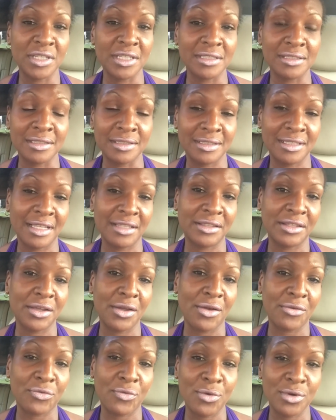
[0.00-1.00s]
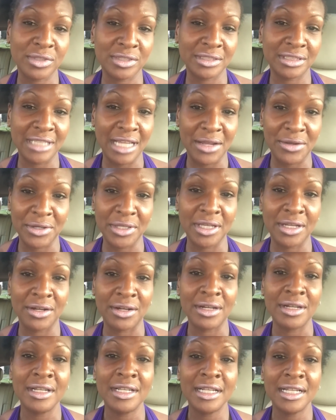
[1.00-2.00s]
is that there are forces out
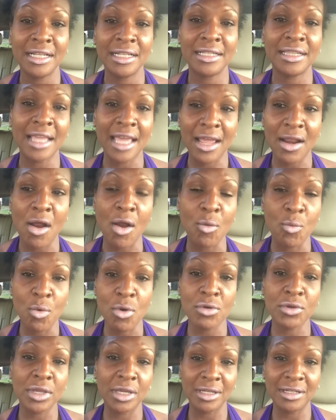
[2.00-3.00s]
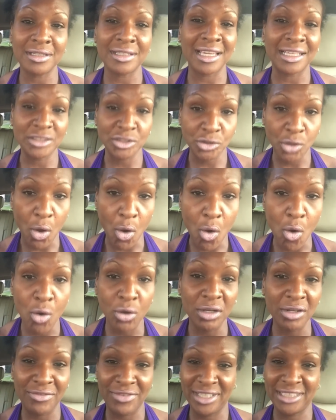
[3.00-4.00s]
here that are working against
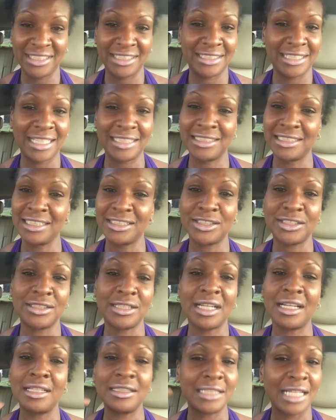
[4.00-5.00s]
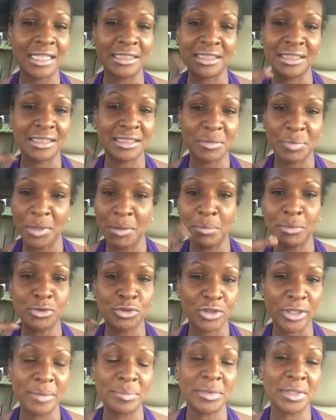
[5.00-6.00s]
all of us, not just the people
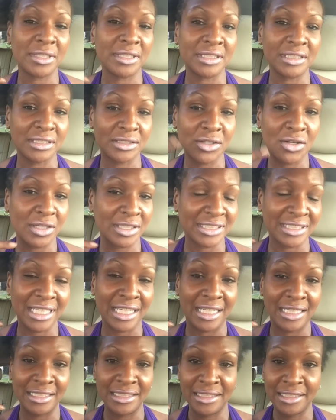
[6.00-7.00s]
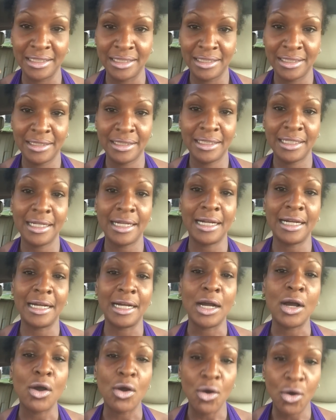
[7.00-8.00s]
draped in this dark skin,
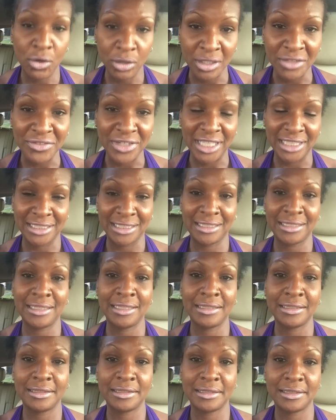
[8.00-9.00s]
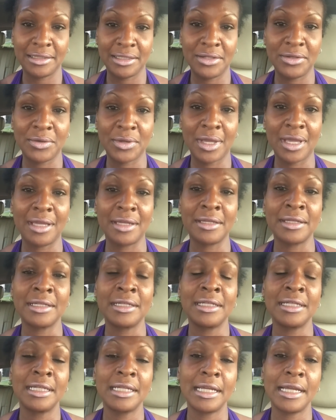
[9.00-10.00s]
all of us. Okay.
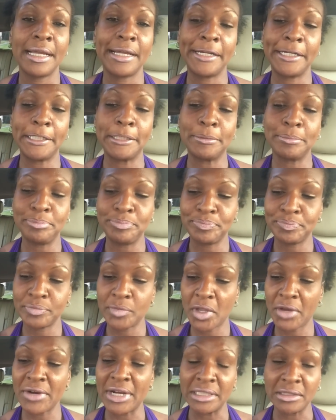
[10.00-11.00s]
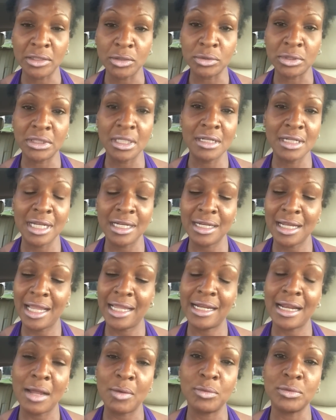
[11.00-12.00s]
All right. So Sunday
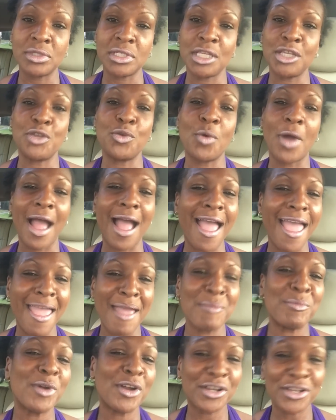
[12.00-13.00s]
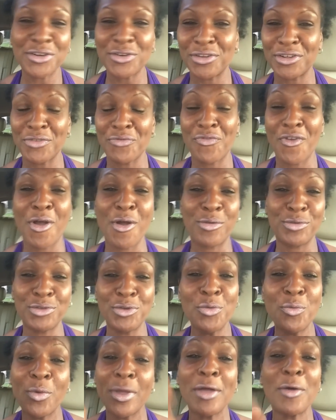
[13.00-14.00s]
night, I will see you. I am working on the phone.
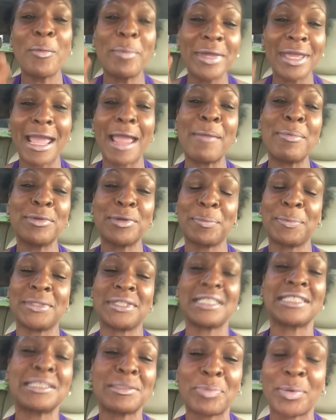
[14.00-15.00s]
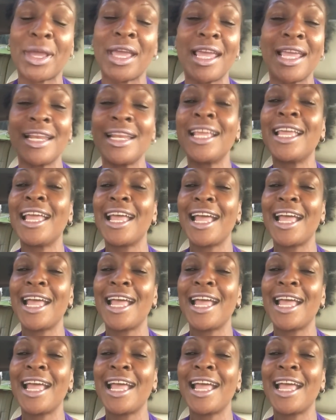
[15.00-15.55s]
You will be able to participate.